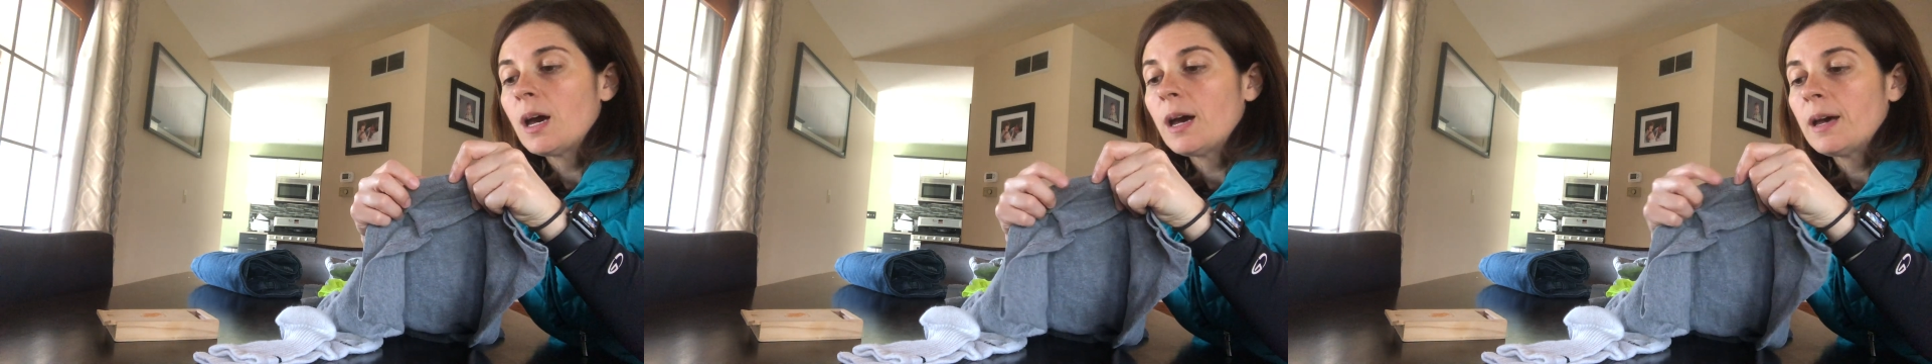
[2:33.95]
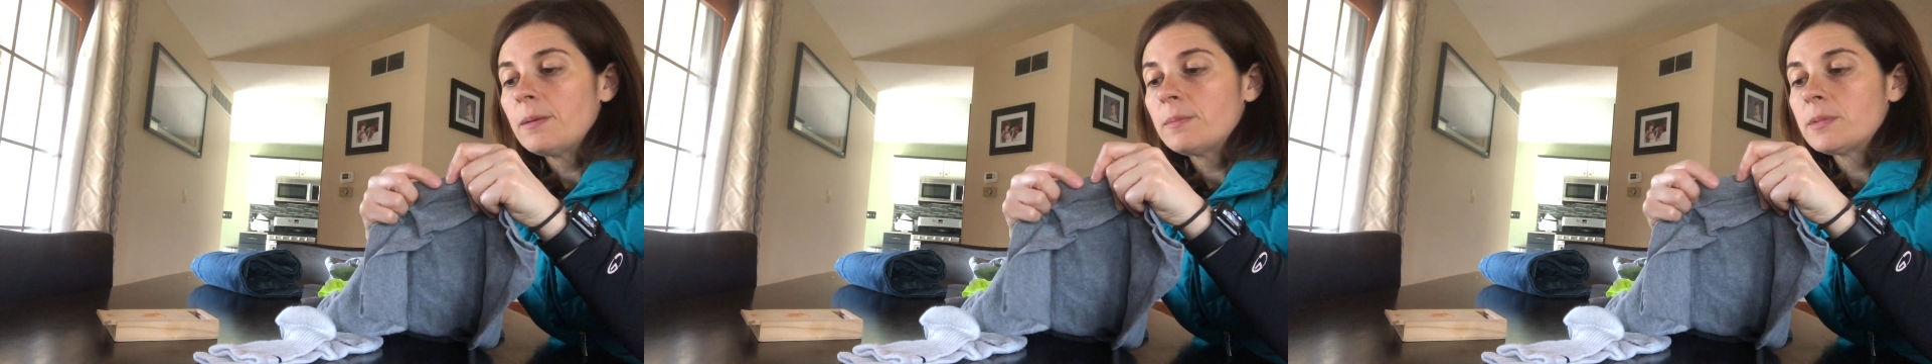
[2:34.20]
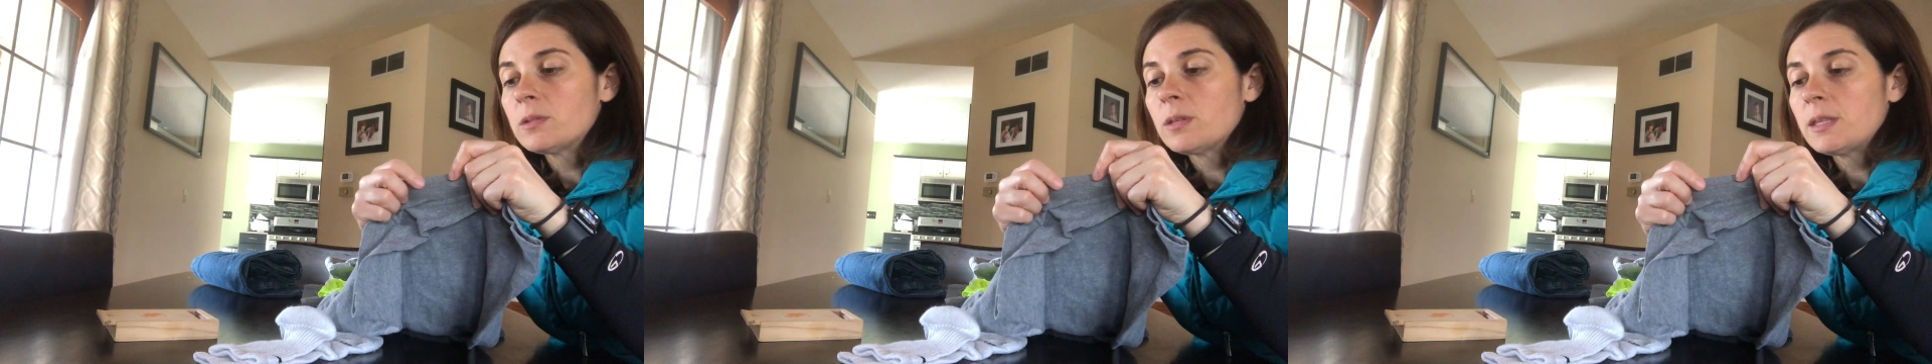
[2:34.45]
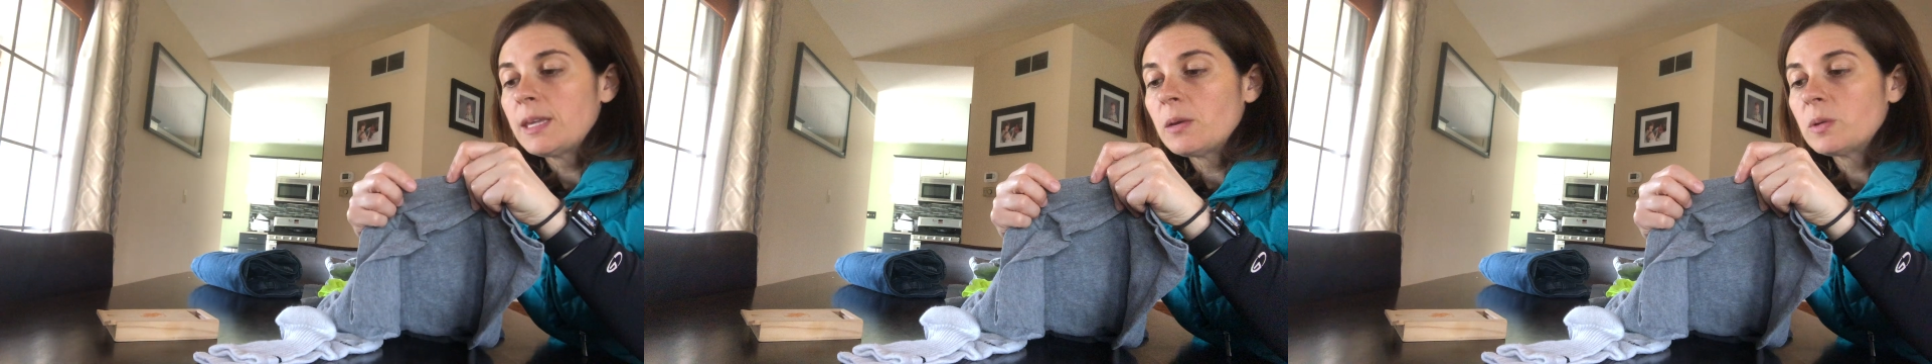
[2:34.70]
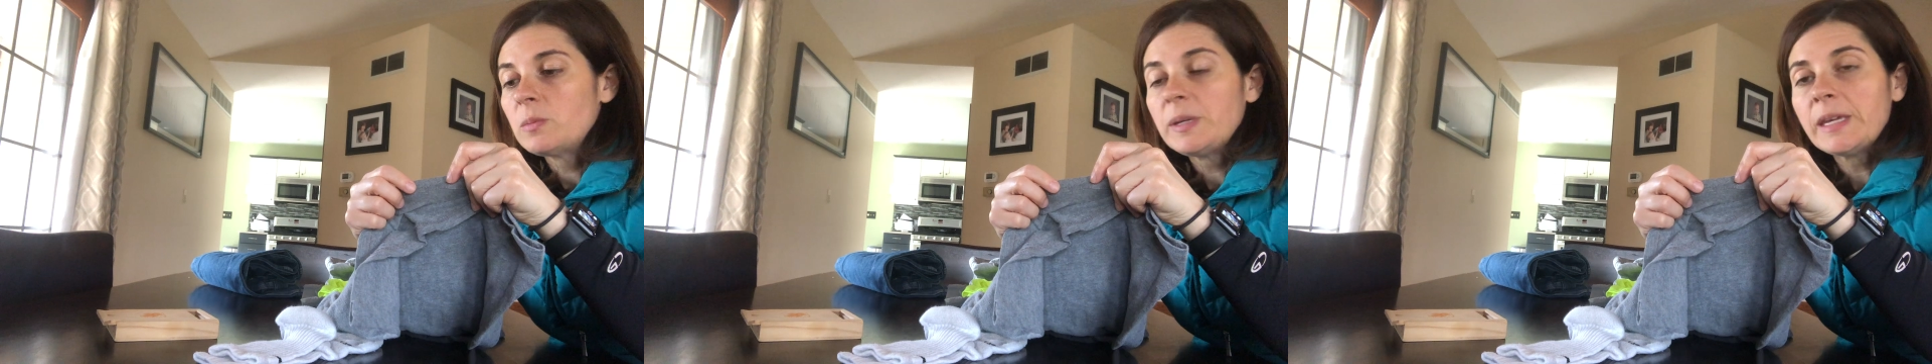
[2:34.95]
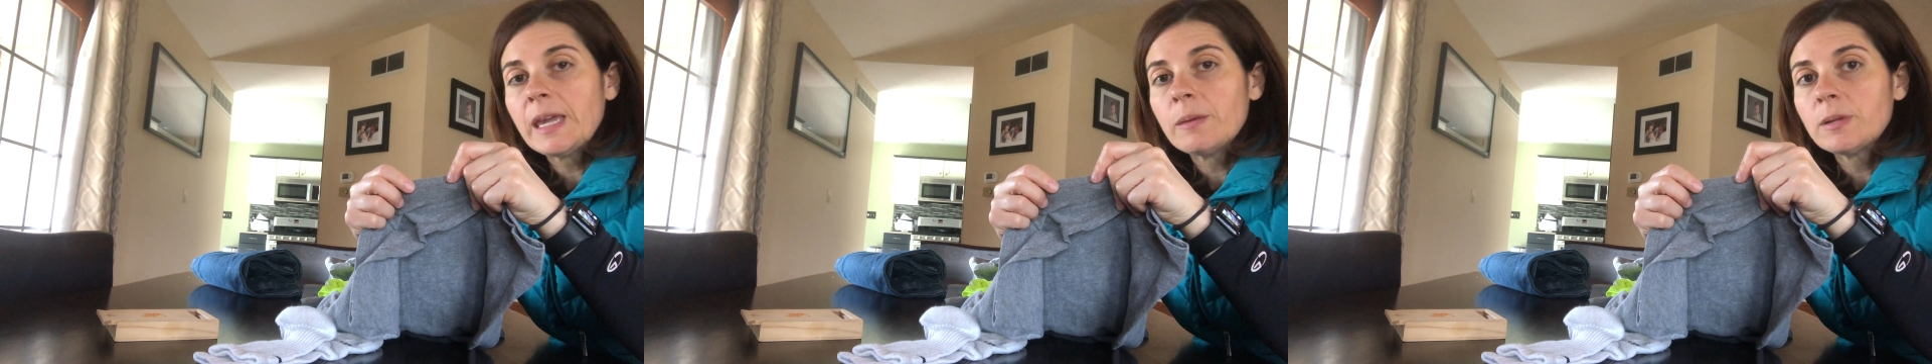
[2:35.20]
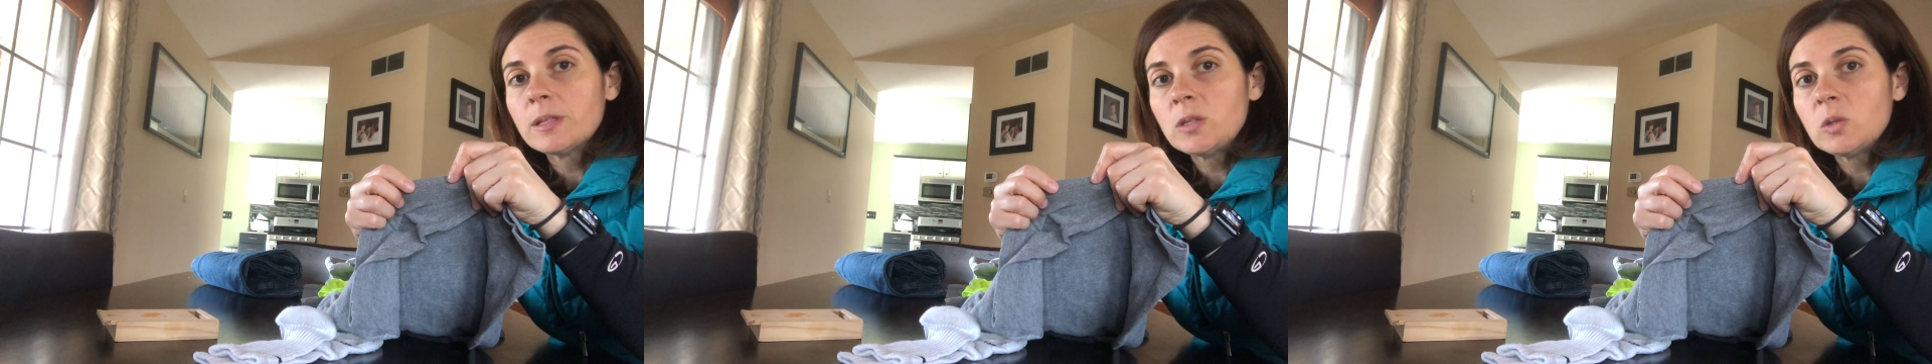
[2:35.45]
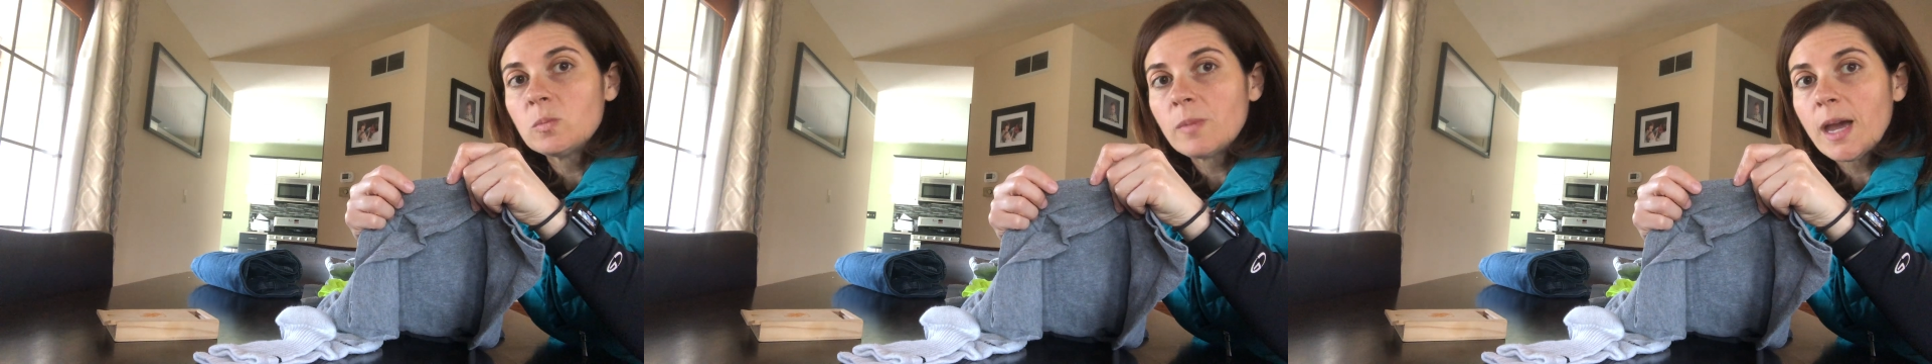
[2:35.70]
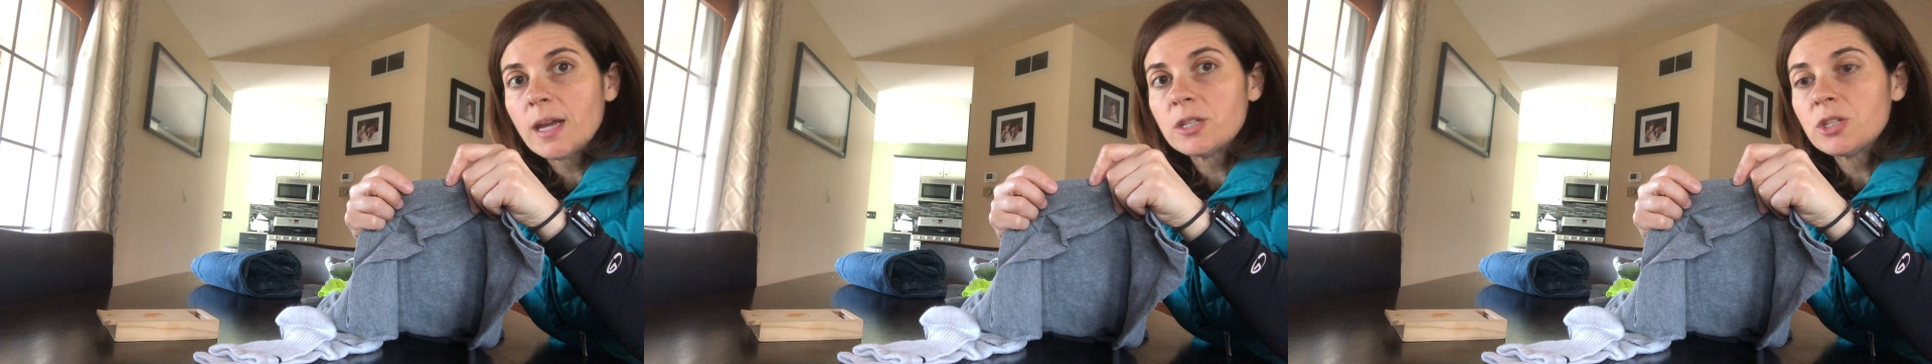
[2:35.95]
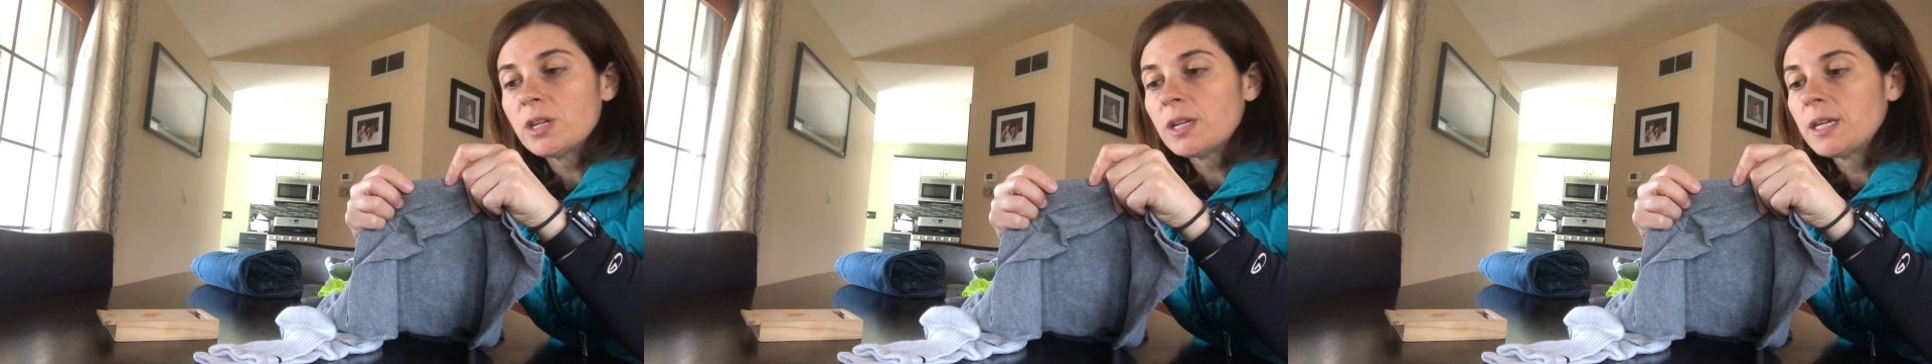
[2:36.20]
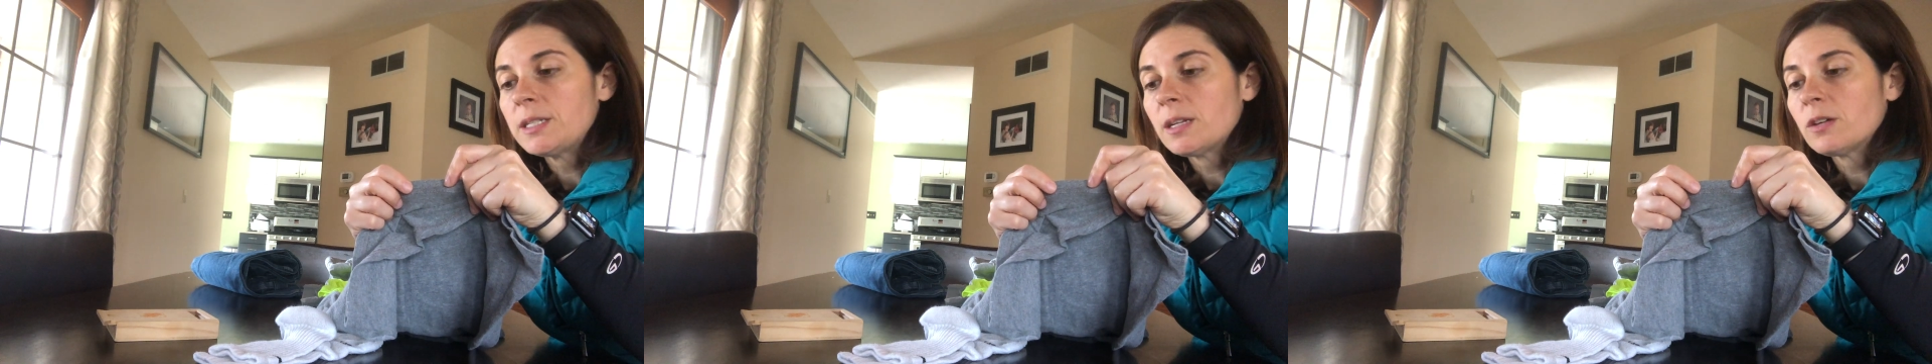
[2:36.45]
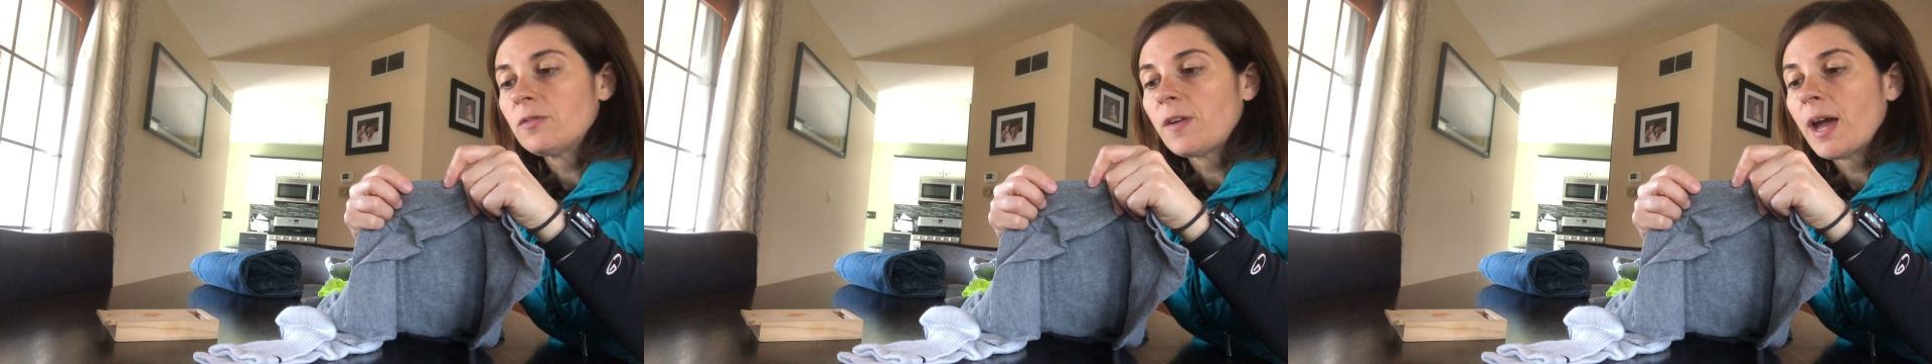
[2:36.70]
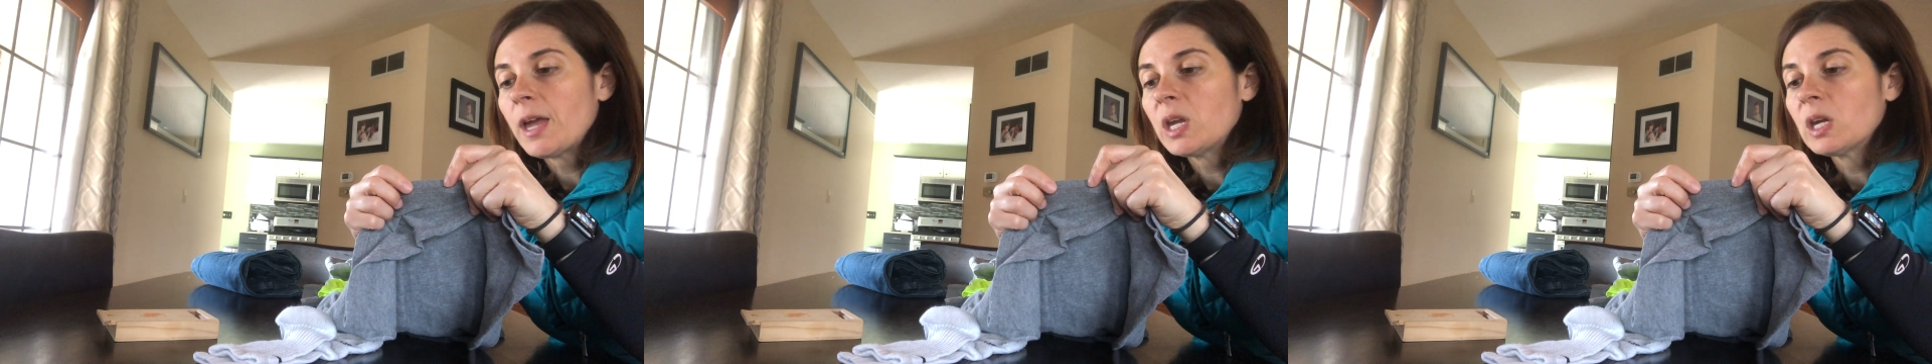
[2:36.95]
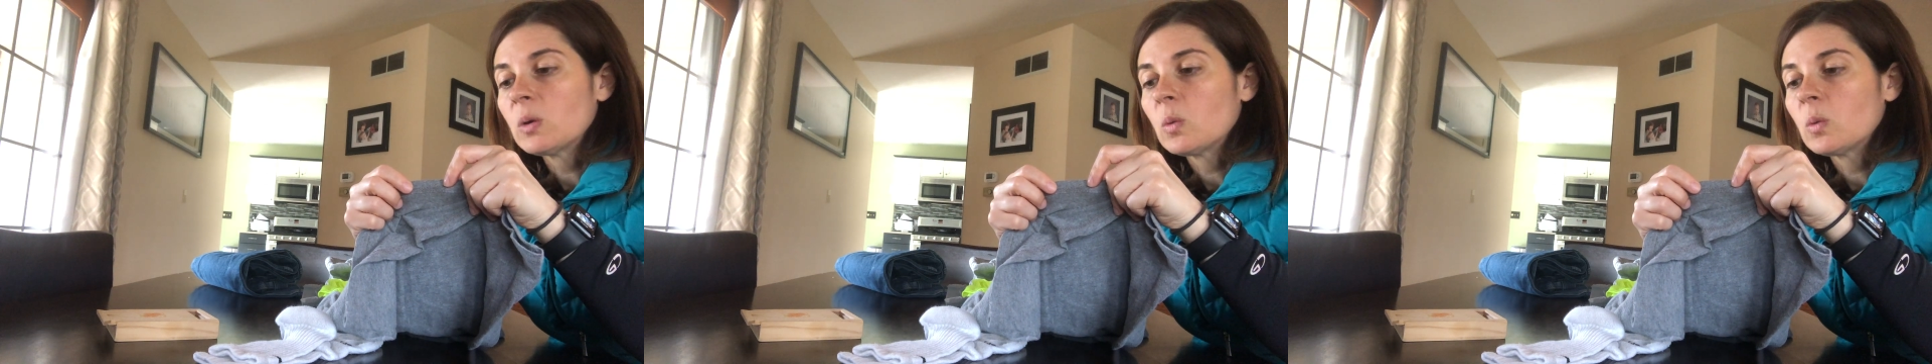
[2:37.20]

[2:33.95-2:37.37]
um, so that they would be able to match and identify